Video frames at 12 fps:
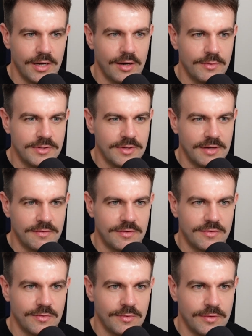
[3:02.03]
Uh, we do have to
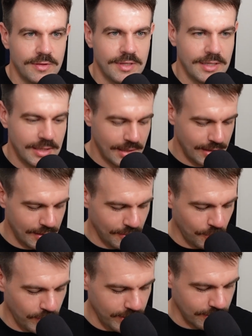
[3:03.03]
do the the
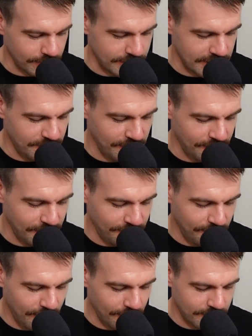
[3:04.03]
wheel to spin for the
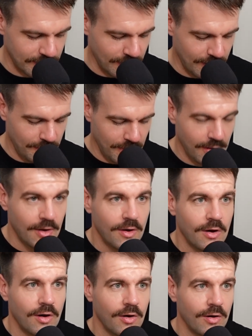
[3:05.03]
final time
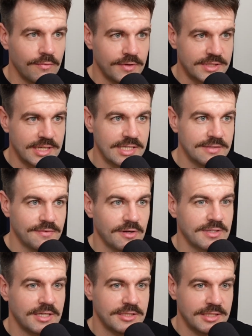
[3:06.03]
of the season.
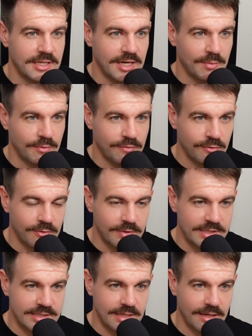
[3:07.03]
Forgot to actually get it up before
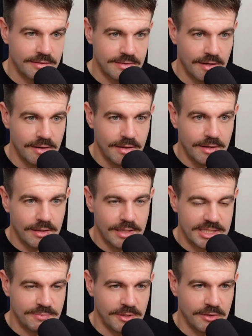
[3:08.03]
we started. So
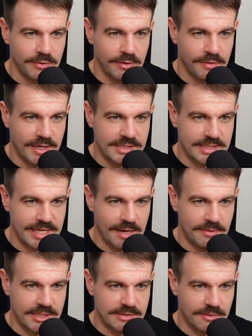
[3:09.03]
let's spin the wheel. Thanks to
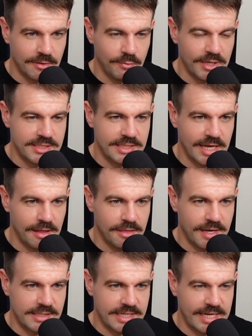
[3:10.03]
Game Day Squad. Once again,
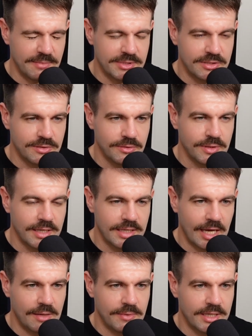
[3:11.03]
thanks heaps to
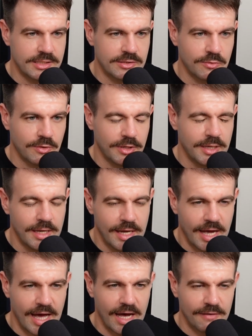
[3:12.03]
Game Day Squad
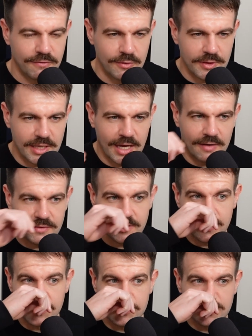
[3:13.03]
uh, for looking
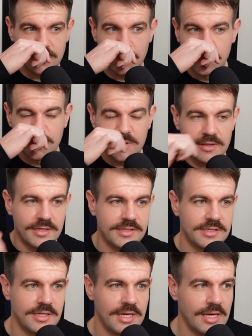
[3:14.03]
after the show
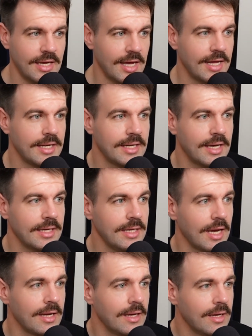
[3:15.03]
this year and, uh,
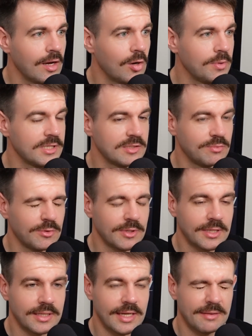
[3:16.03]
yeah, helping support
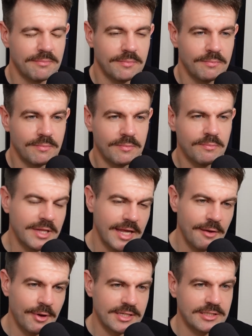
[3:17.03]
it and
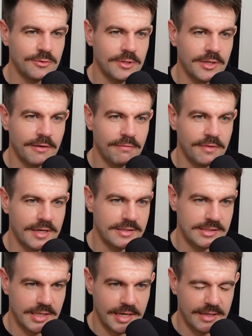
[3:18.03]
allowing us to do a lot of
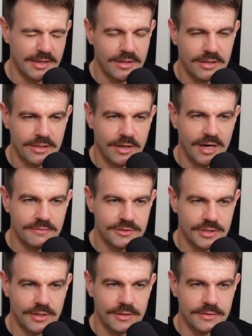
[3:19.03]
things like live
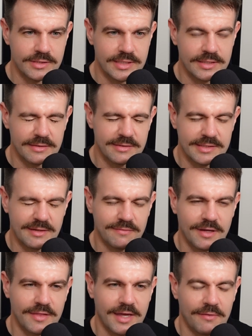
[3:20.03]
shows and stuff
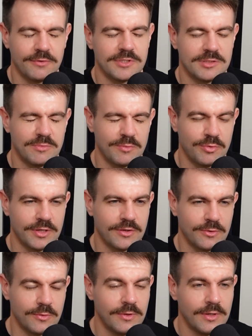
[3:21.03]
like that, which has been pretty
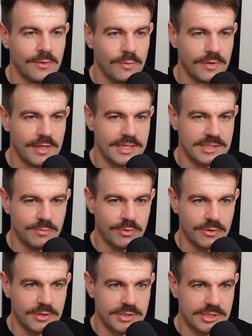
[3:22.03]
cool with their support.